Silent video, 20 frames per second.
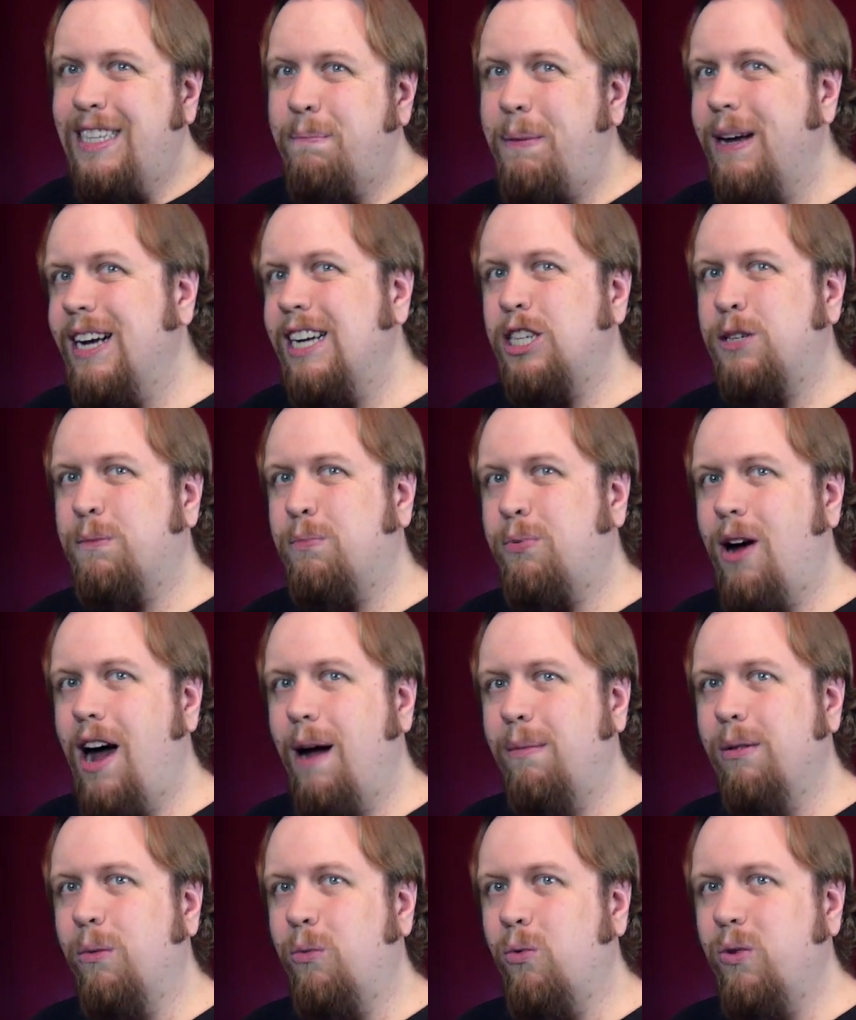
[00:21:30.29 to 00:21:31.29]
Its
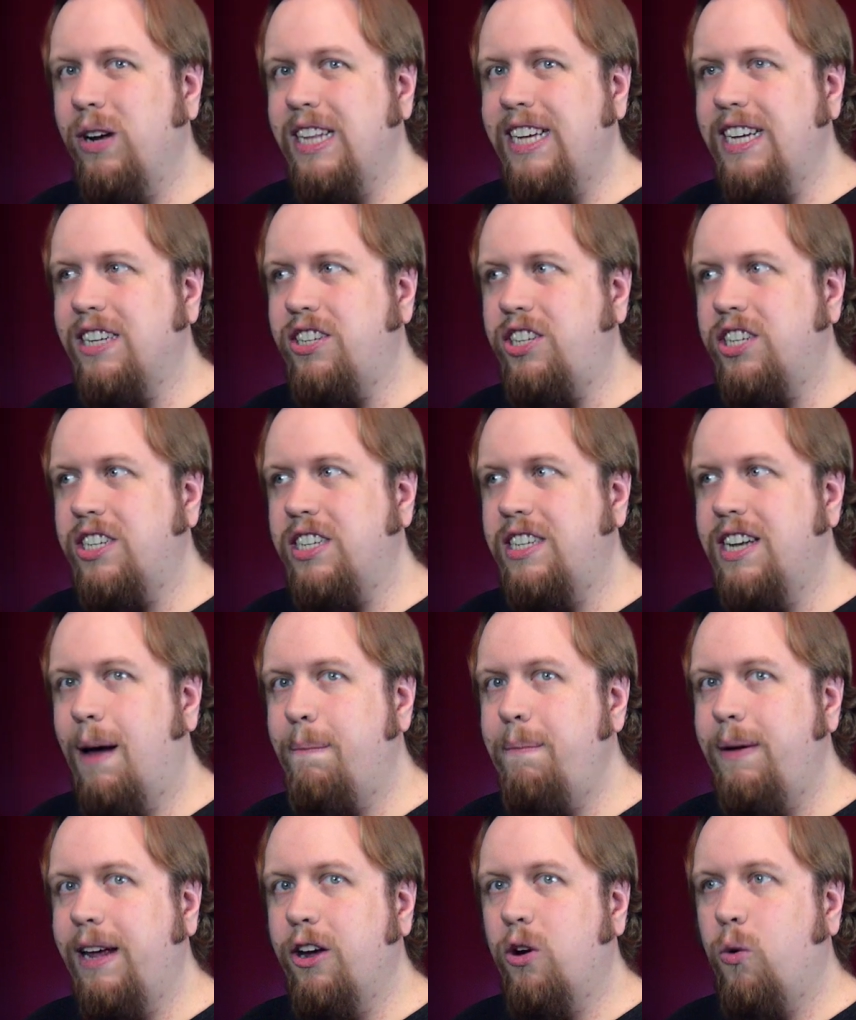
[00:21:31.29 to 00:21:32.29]
biggest problem really is
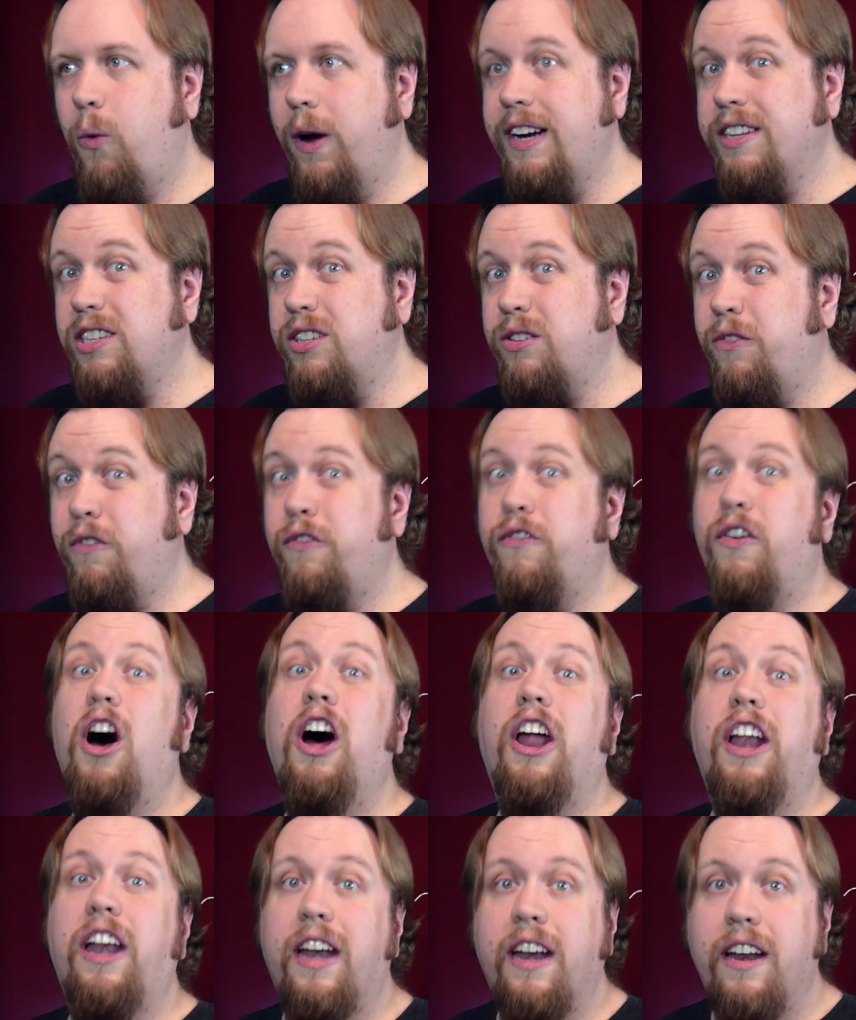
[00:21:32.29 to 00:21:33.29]
just not being quite as
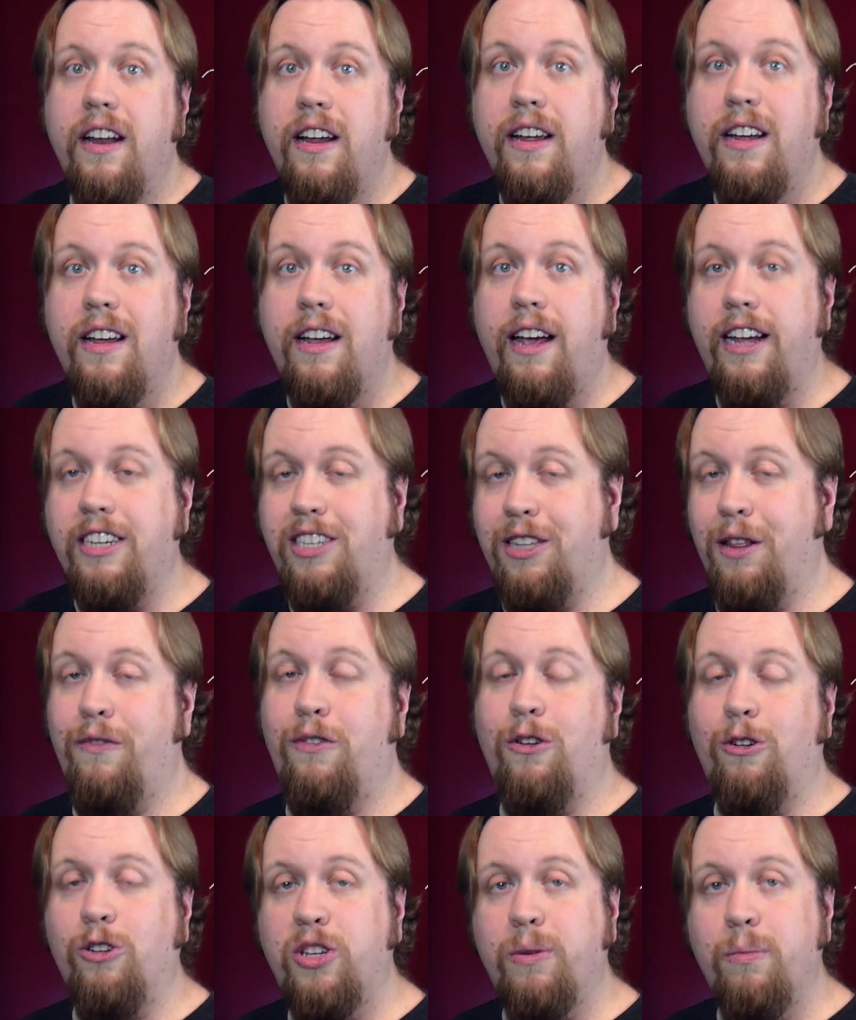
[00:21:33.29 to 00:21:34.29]
fun
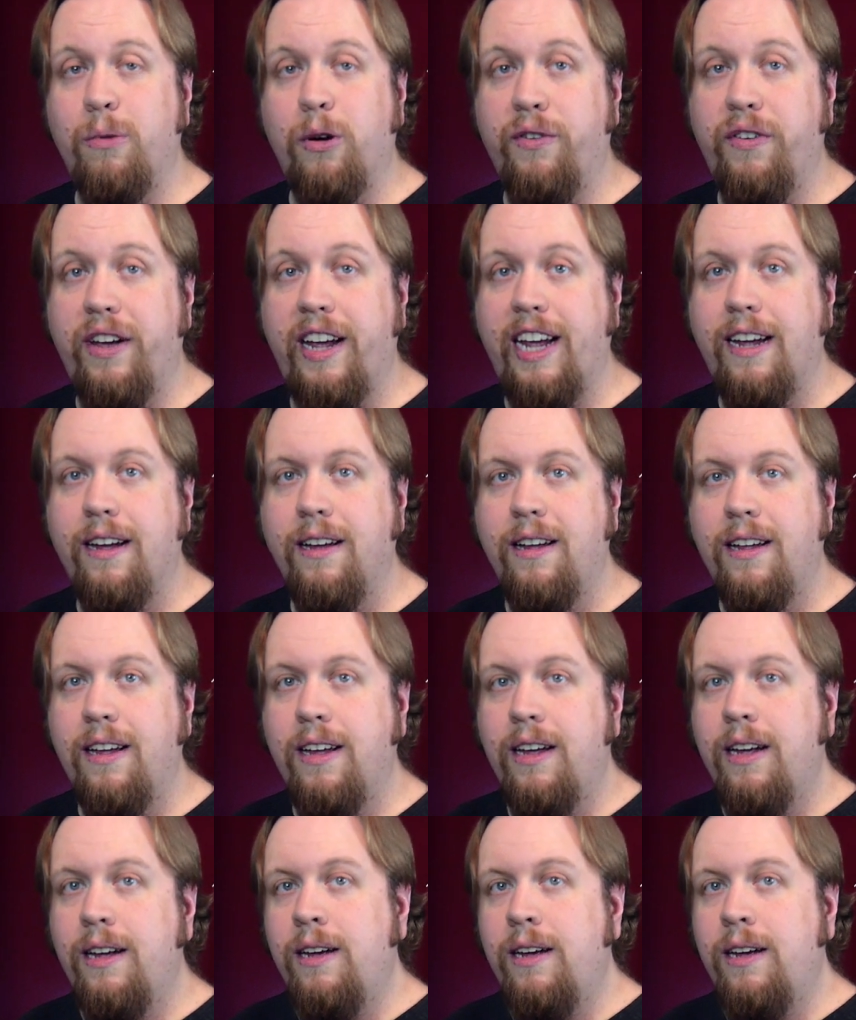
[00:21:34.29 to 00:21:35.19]
as the first movie.